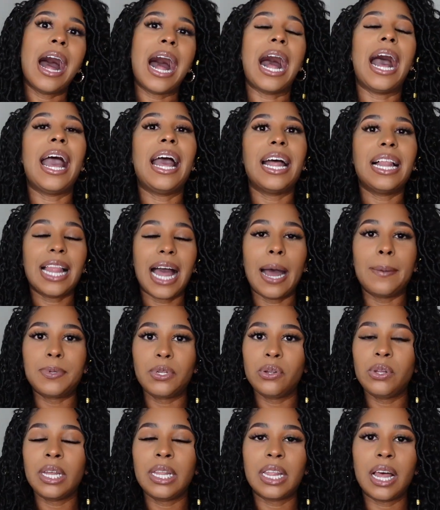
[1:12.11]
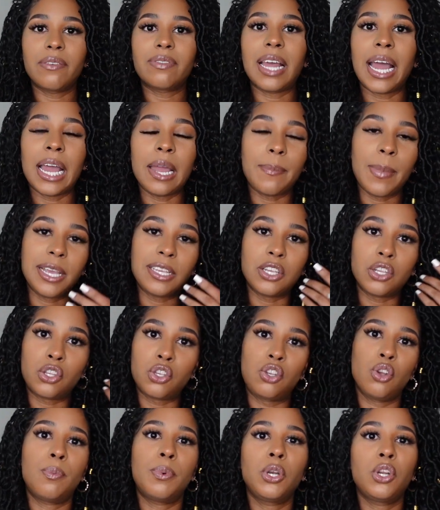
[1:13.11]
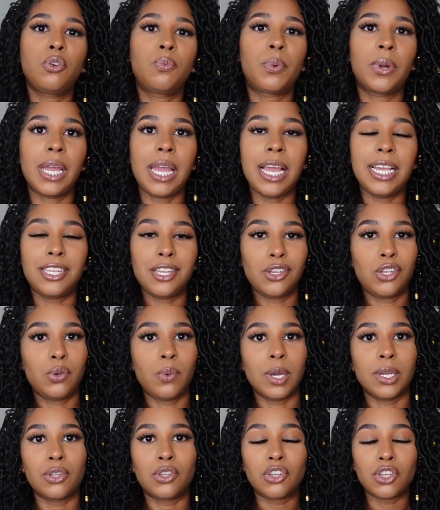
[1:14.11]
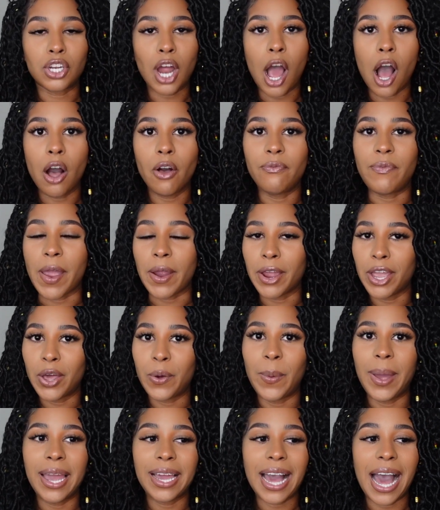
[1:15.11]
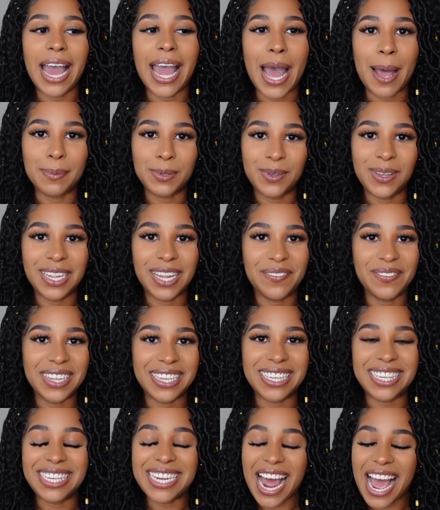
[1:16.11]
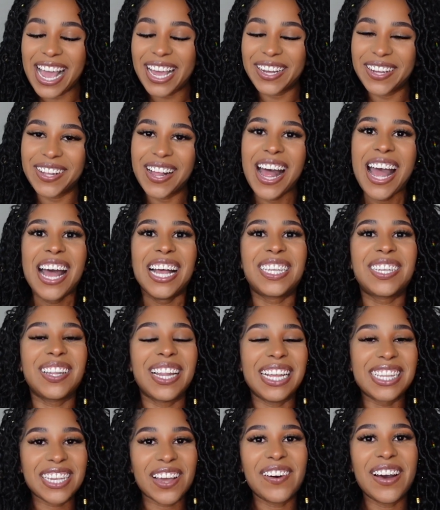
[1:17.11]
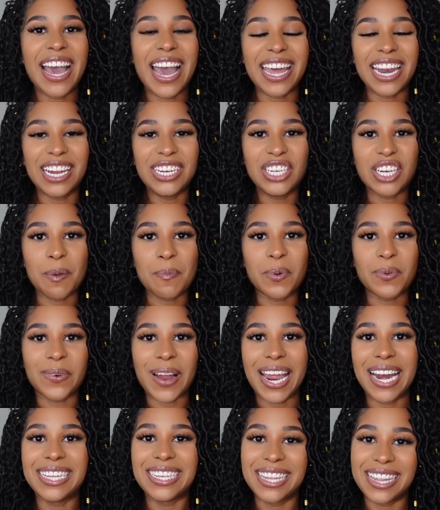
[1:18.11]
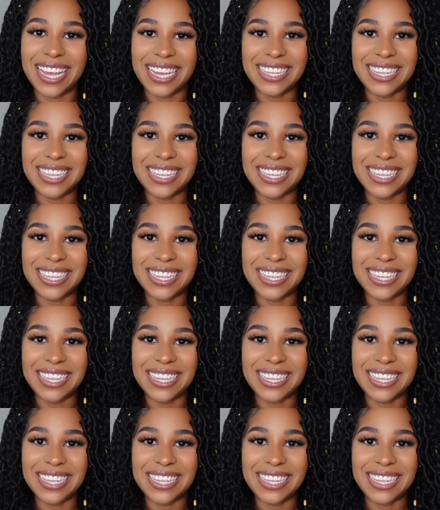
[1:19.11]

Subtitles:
I absolutely love that. It makes it super duper easy to install, very quick. I absolutely love this style. So let's go ahead and jump right into the